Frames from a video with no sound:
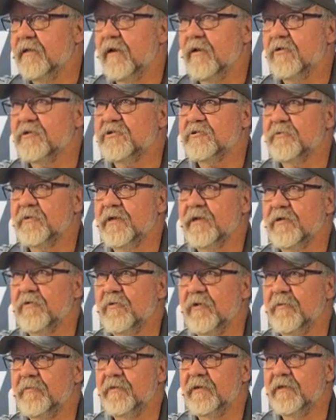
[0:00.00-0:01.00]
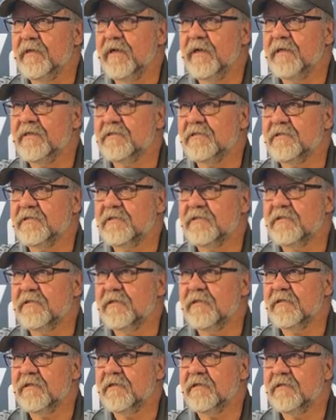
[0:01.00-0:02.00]
The archery equipment
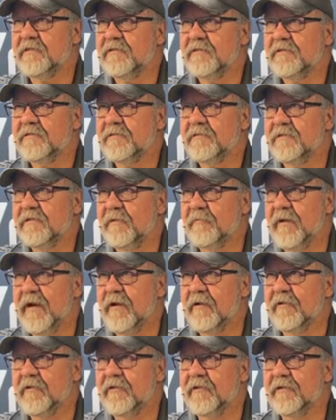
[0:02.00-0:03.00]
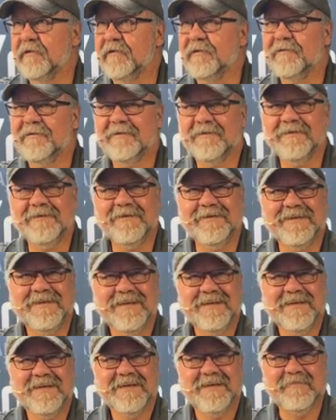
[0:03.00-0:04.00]
has come out of the
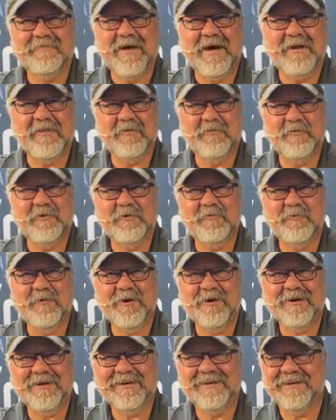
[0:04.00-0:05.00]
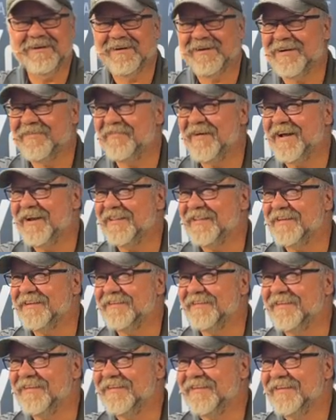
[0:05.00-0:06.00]
come out of the woodwork, or come out of
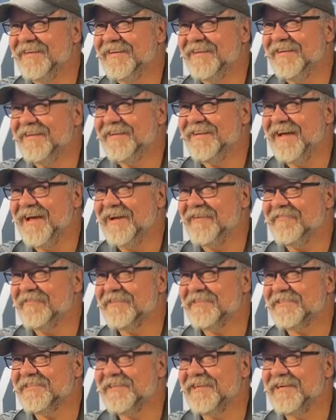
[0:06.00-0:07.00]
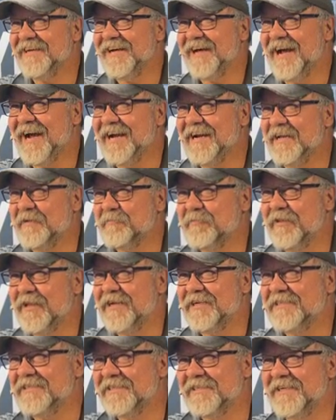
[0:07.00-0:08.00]
the out of its hiding
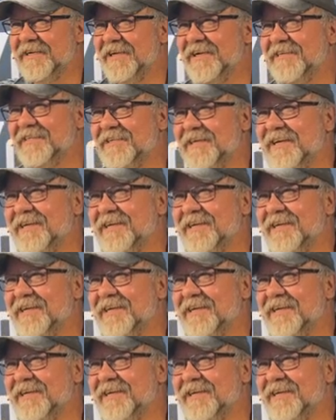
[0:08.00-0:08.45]
place, and